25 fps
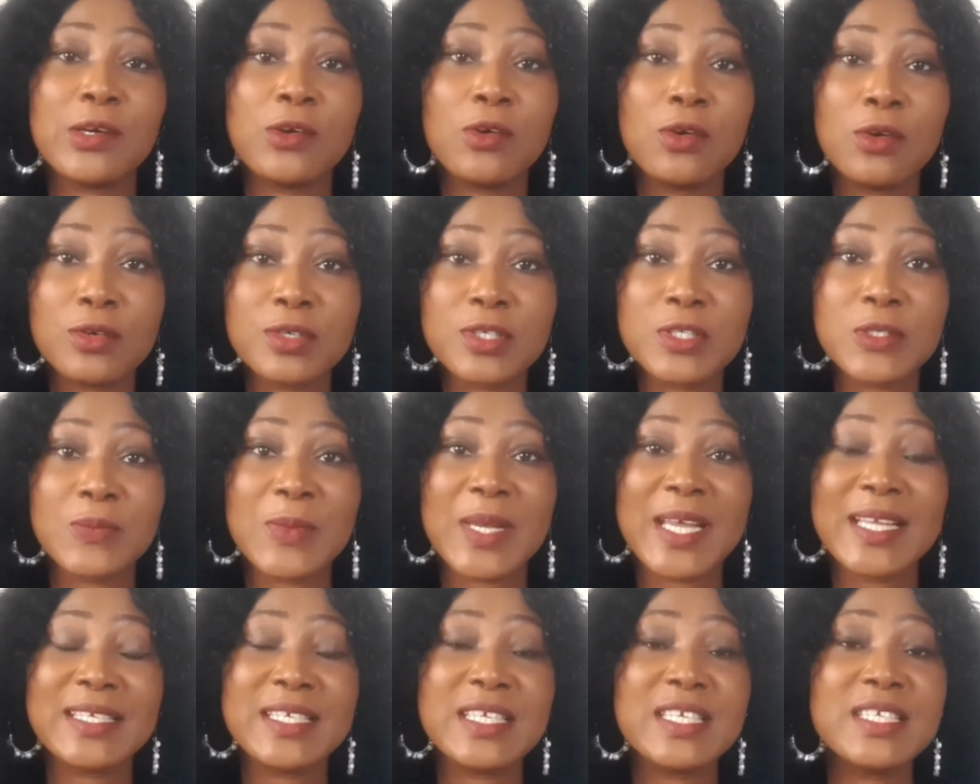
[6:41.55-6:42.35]
and your
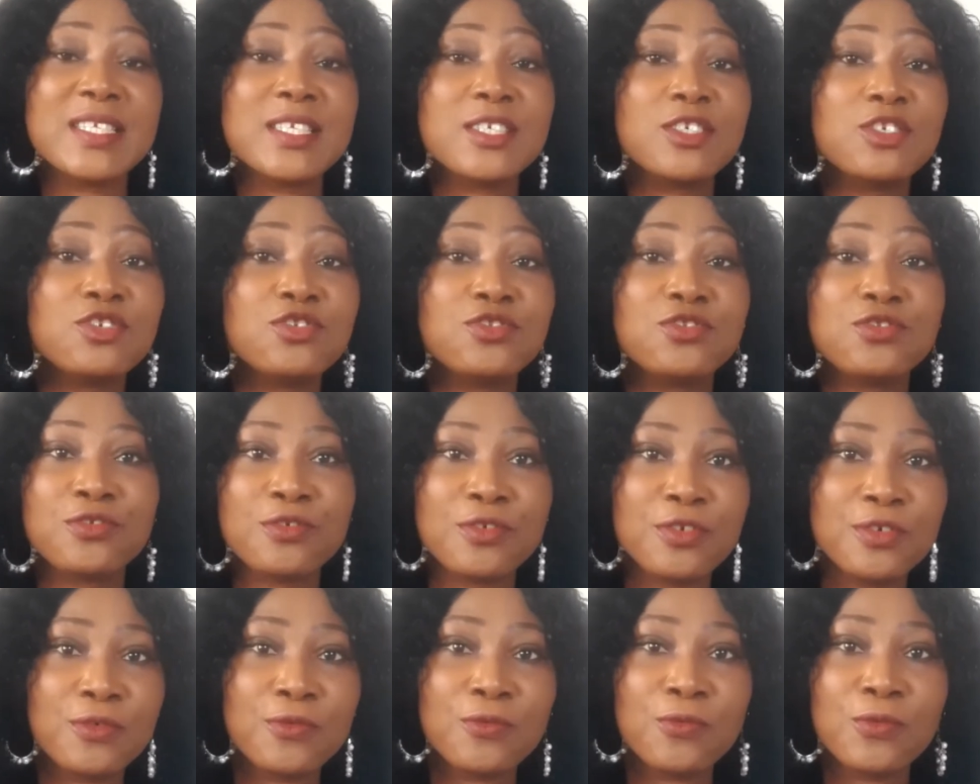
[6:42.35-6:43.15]
husband is a
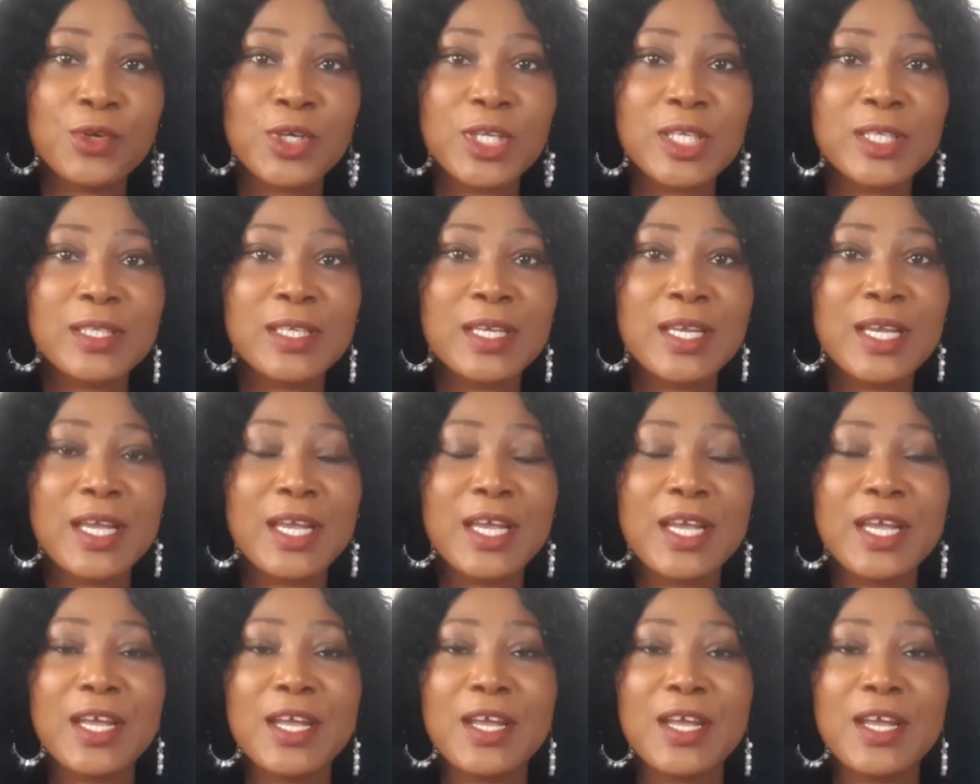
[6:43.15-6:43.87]
strong one